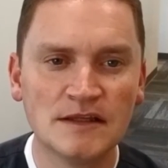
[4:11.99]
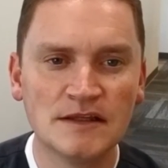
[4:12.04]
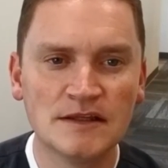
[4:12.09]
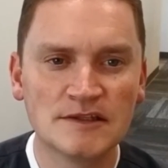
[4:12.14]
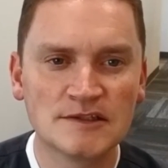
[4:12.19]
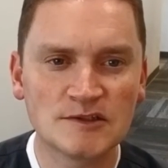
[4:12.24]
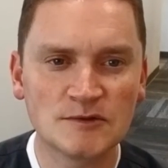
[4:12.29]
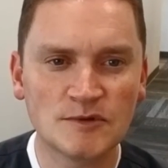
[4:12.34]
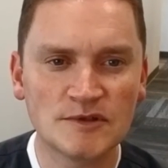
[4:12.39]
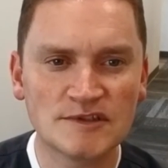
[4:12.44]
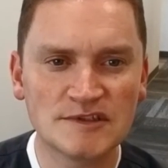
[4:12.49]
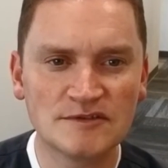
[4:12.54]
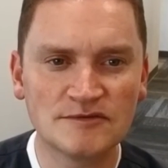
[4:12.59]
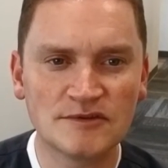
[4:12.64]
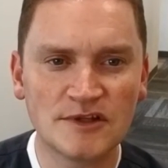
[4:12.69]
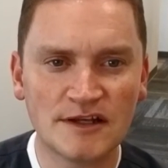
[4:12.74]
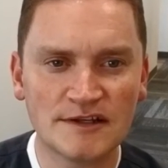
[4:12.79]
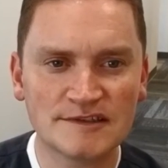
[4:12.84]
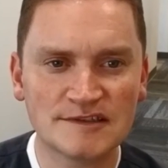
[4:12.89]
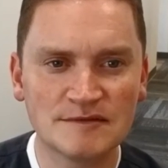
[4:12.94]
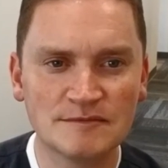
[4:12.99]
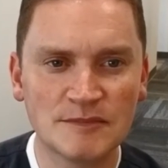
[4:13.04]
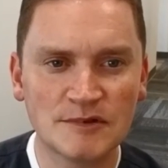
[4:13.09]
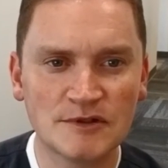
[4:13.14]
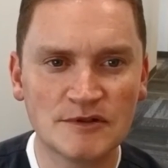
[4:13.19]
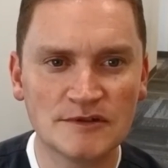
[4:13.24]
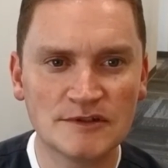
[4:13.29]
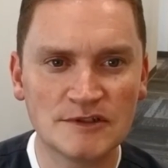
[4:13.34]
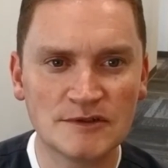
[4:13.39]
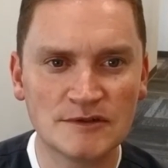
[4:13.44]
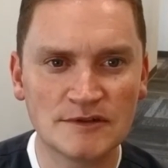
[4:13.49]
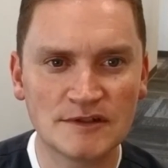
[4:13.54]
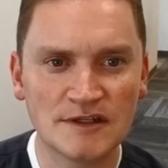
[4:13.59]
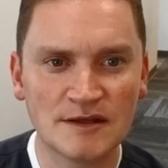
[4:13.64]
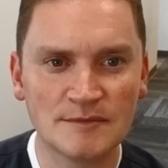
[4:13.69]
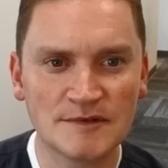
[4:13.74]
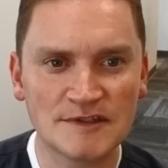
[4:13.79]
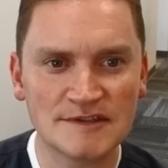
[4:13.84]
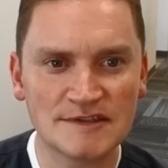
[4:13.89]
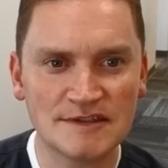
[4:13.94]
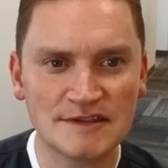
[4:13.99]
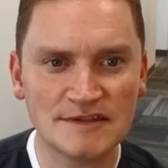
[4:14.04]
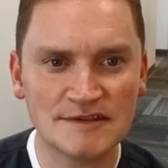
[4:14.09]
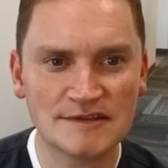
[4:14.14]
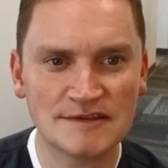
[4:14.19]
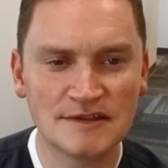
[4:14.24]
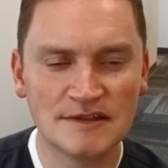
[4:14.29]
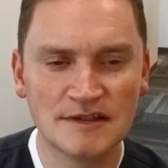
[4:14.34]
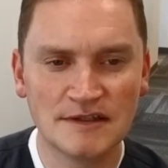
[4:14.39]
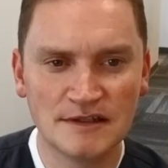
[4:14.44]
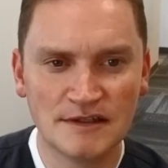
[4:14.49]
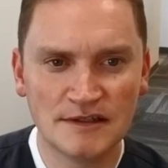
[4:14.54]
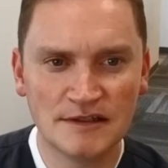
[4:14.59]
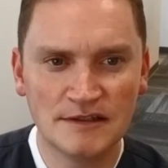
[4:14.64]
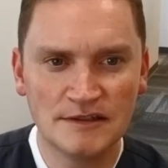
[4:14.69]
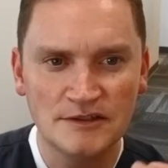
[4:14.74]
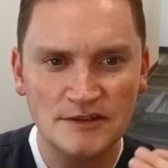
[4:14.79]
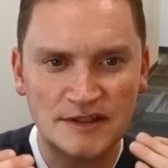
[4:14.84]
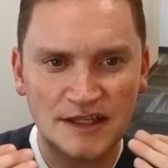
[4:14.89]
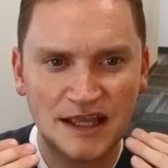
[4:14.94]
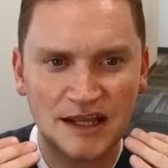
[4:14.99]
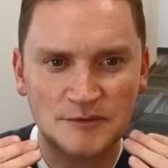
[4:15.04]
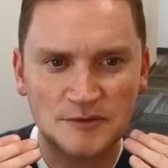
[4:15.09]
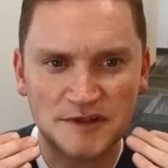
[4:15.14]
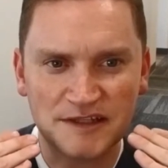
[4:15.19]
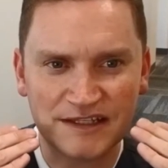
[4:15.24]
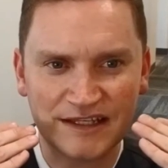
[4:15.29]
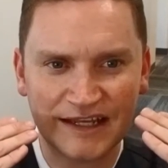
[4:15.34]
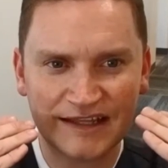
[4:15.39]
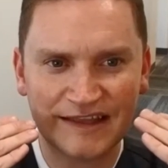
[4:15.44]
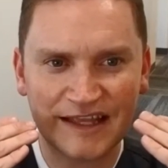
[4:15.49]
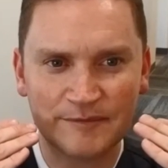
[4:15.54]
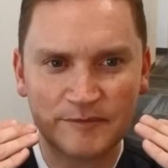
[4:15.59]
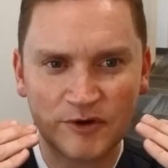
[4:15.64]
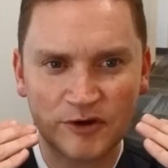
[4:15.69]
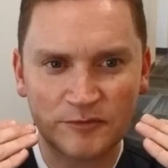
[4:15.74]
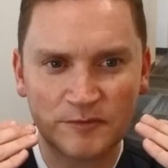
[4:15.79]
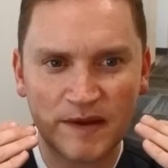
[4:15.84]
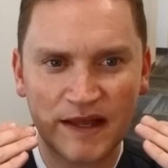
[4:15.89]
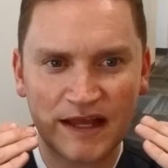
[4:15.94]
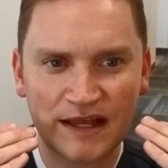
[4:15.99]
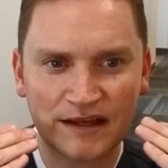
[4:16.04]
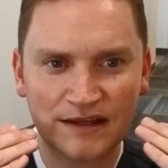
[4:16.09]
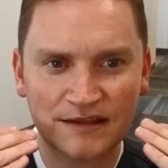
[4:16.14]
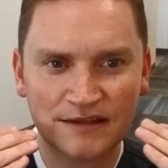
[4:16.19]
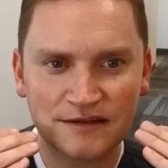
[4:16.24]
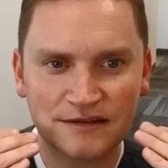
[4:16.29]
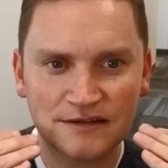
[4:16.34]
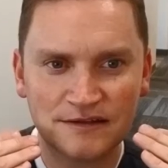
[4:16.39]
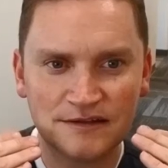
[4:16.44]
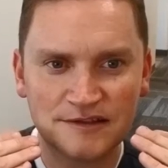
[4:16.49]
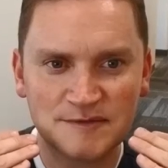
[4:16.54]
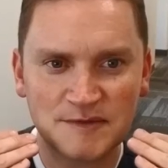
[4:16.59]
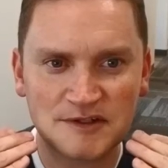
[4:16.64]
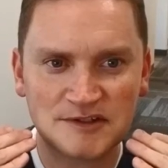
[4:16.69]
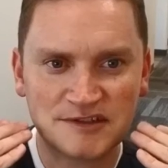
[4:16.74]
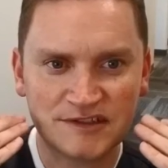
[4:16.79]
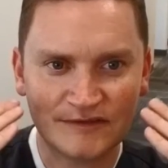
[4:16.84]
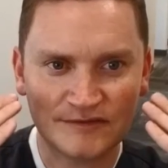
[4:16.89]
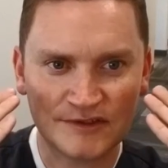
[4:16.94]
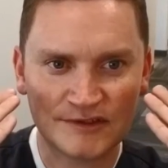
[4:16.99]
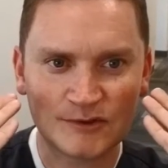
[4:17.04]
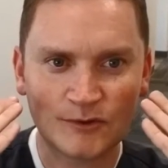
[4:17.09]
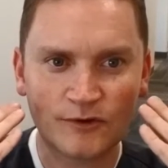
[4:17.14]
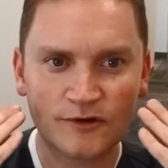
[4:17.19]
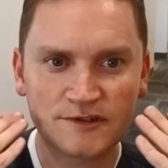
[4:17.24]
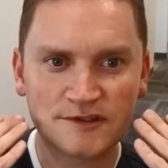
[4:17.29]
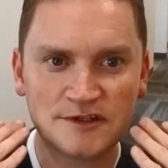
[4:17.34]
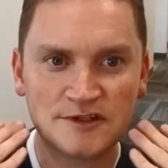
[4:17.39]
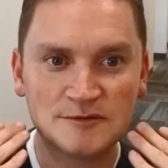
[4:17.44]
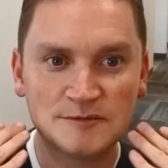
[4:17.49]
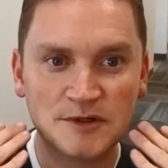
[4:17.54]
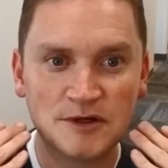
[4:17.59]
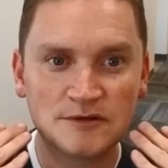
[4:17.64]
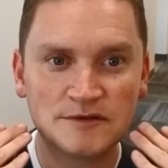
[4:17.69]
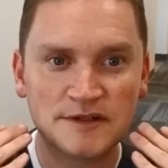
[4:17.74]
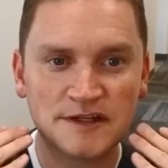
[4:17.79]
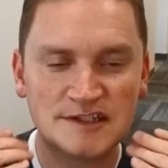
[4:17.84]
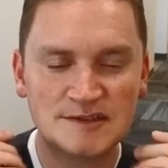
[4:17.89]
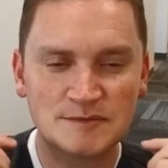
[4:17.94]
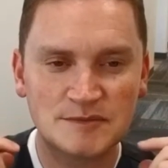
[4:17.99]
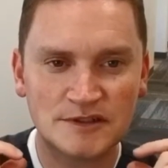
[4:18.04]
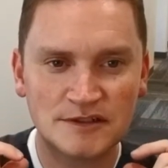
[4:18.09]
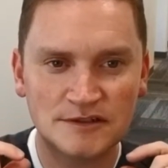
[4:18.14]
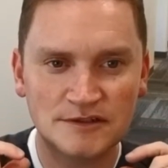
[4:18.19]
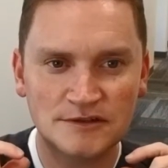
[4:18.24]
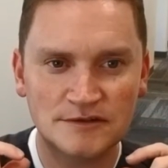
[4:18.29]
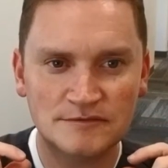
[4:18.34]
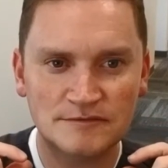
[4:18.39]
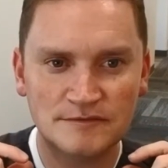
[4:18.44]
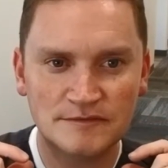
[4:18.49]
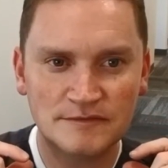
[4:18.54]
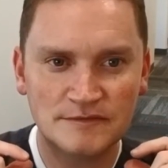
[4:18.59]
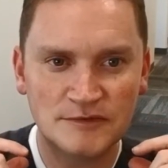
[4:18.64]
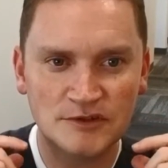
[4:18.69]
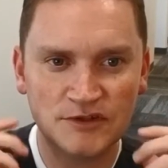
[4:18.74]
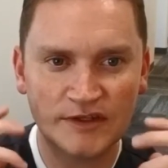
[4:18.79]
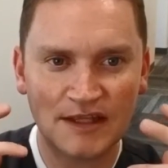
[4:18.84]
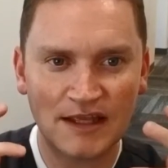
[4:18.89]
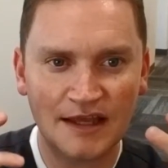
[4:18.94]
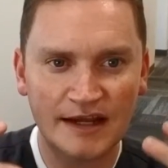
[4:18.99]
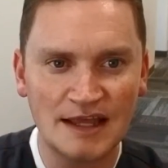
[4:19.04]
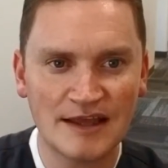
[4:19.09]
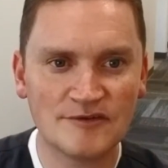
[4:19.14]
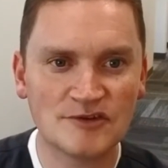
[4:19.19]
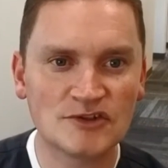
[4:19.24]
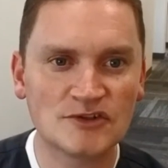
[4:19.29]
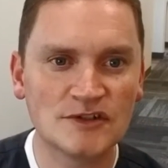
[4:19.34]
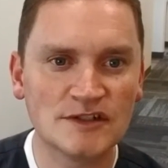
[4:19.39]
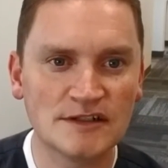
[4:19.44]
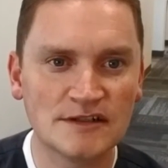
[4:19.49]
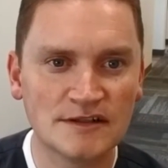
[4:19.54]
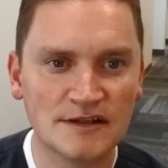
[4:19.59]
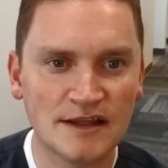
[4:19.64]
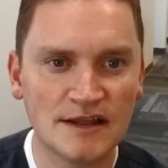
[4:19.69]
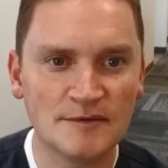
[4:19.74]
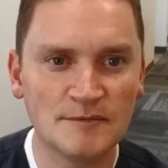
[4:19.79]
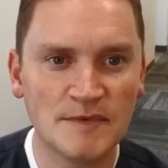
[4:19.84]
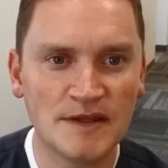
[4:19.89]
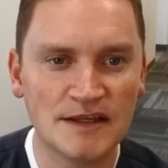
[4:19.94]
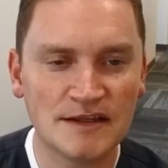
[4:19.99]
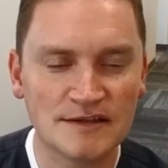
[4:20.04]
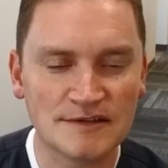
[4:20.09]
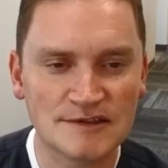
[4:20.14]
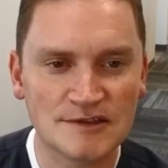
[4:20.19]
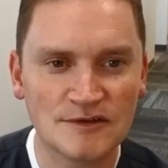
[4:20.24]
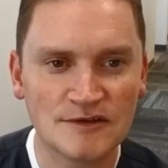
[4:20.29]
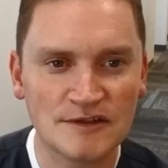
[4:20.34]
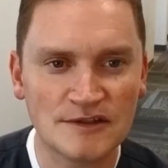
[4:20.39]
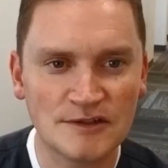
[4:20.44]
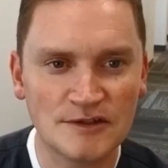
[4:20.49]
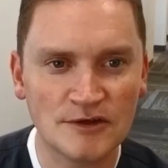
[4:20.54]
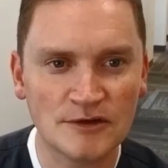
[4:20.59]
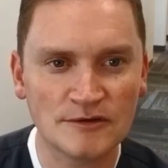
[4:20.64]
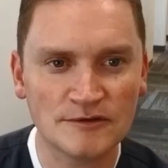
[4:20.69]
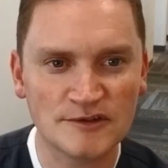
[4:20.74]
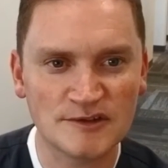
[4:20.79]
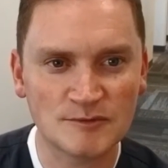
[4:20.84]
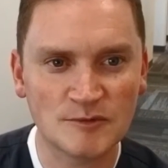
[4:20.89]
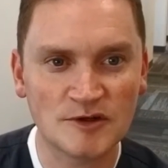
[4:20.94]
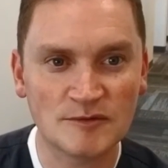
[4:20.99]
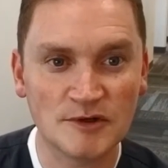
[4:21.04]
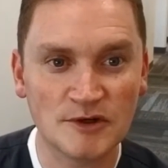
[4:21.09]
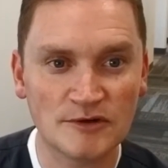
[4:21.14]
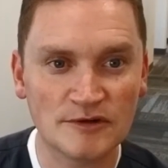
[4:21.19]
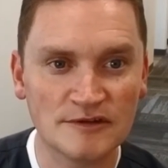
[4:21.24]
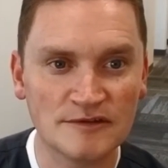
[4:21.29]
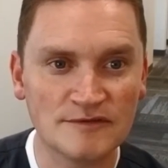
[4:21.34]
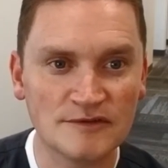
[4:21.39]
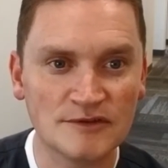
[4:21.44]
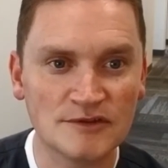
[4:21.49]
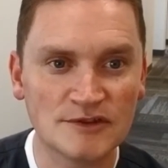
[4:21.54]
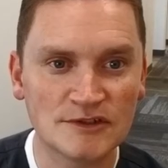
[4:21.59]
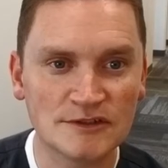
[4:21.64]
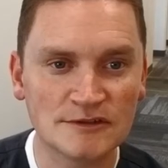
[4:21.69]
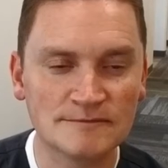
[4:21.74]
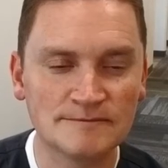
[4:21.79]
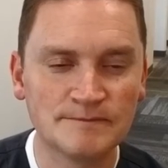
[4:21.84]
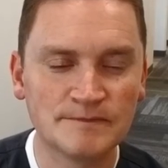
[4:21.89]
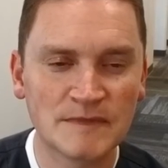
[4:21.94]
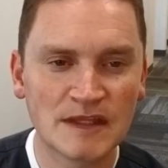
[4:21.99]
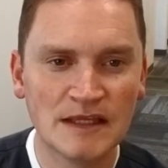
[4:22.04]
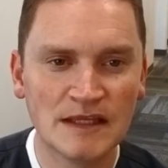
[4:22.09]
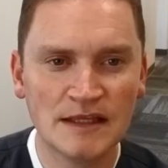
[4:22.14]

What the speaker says: So once you've lost some bone due to gum disease, you can't really gain that bone back, especially if it's horizontal bone loss, but you can have it treated and make it so that you don't lose more bone in the future.